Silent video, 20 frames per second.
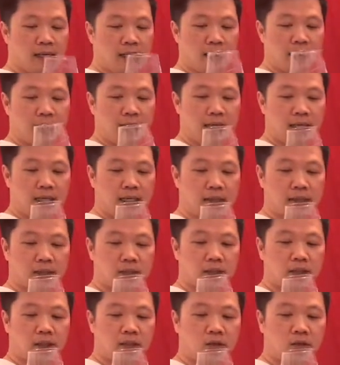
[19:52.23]
And
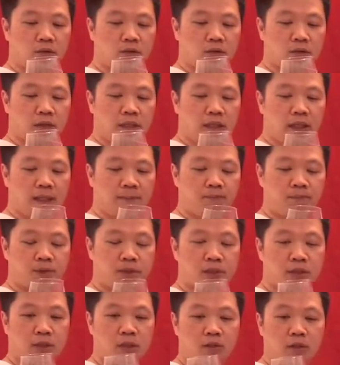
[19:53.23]
so,
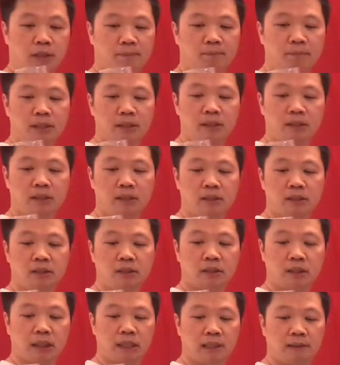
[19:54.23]
um, so I've
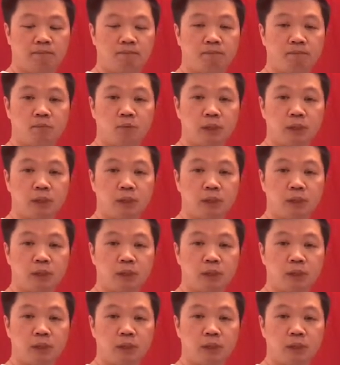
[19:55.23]
been um,